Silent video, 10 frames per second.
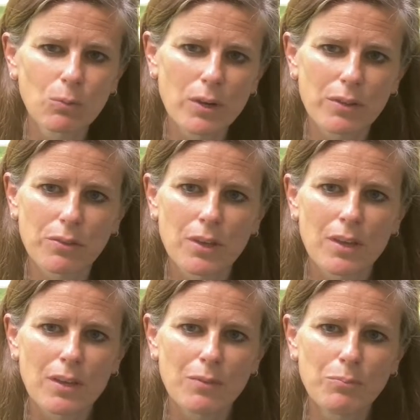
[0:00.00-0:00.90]
with
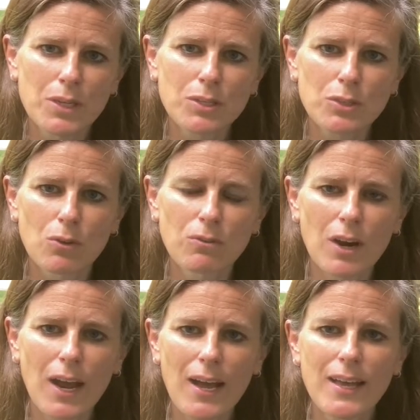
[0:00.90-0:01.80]
mist
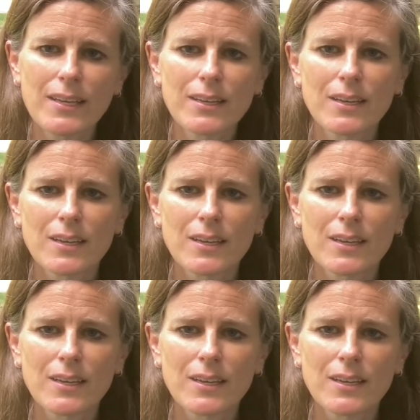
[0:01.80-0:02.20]
overhead,